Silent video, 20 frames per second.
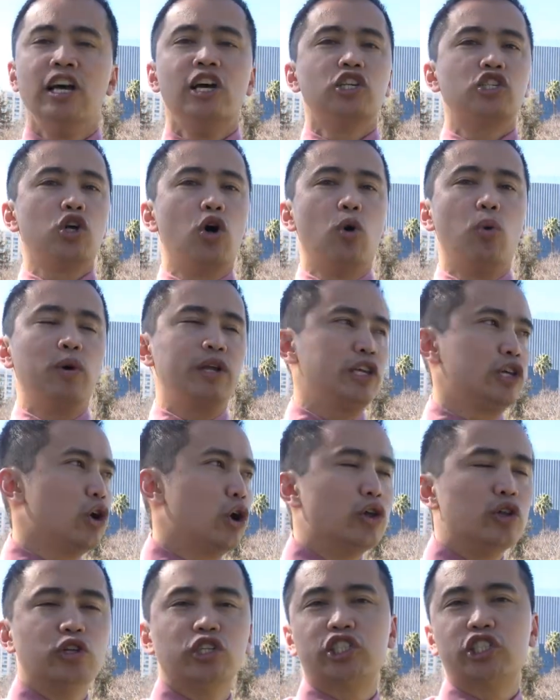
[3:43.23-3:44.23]
So when you
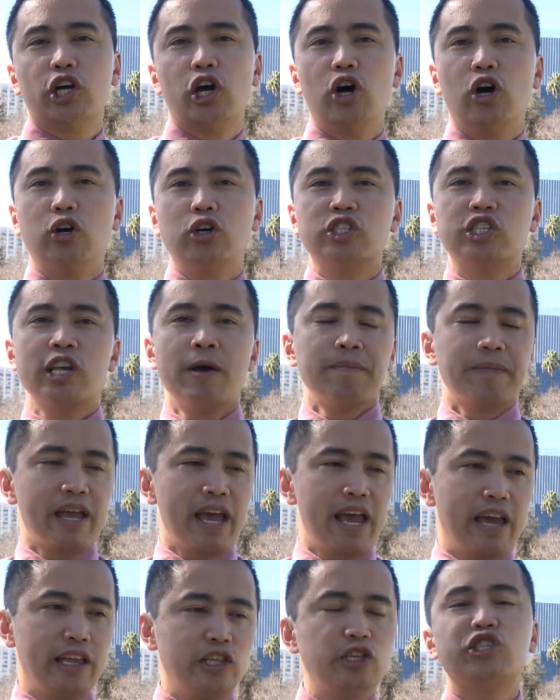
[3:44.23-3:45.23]
go to the shows
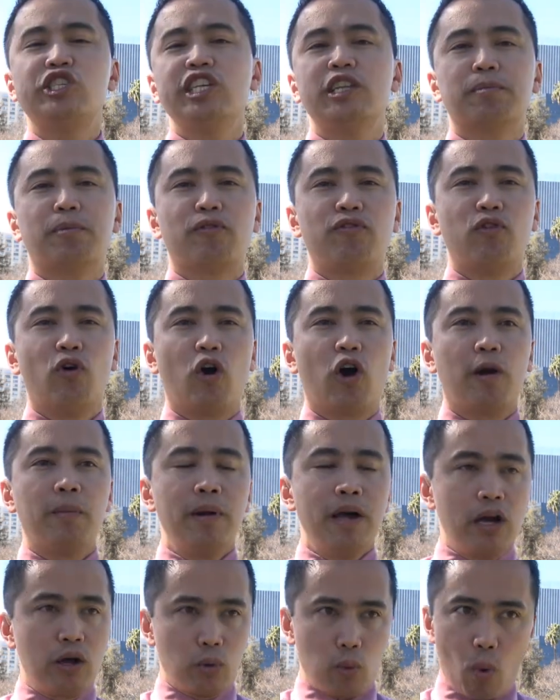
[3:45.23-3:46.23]
and you see them perform,
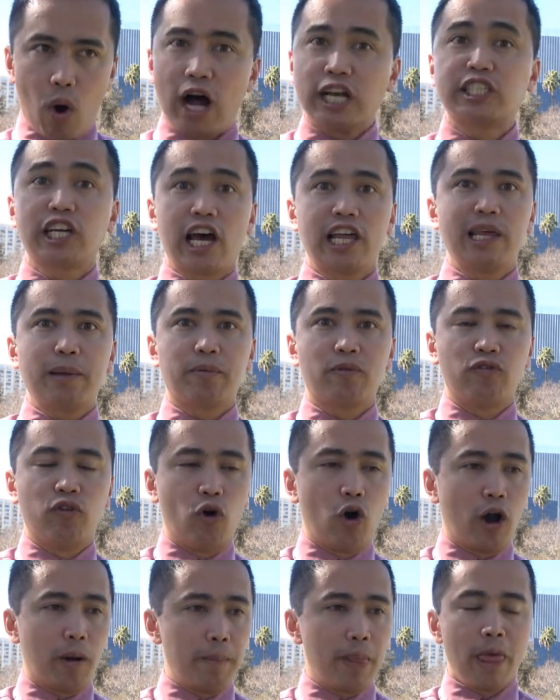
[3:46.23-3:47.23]
watch how they
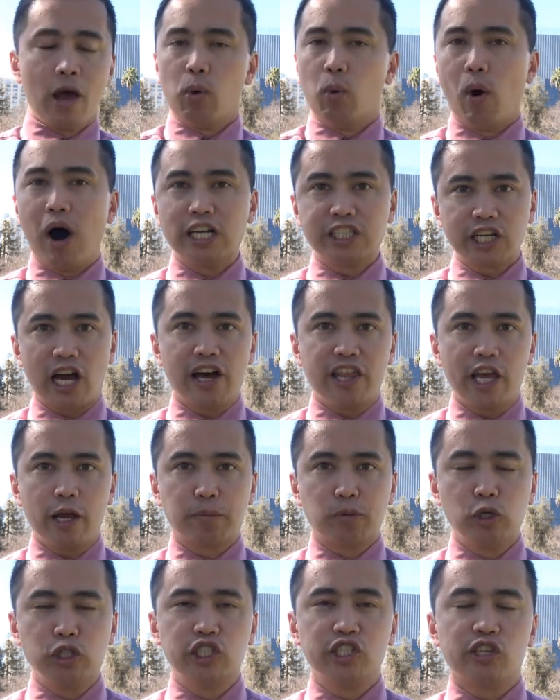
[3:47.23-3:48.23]
perform, watch how they
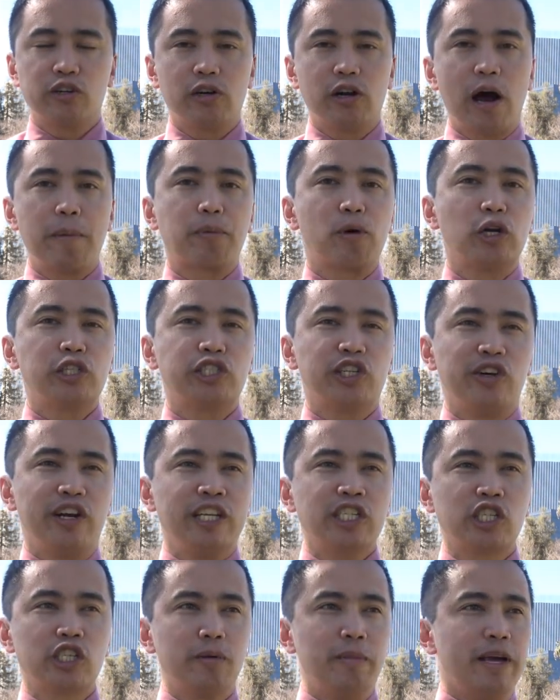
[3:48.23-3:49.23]
approach their, approach their
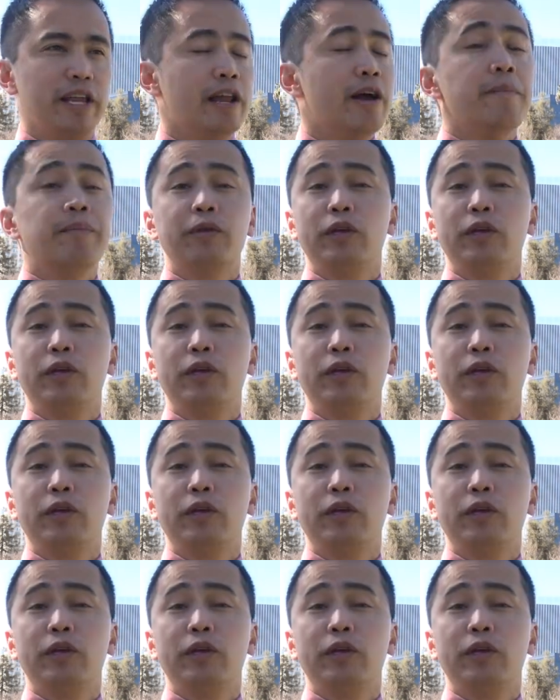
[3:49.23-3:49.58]
instrument.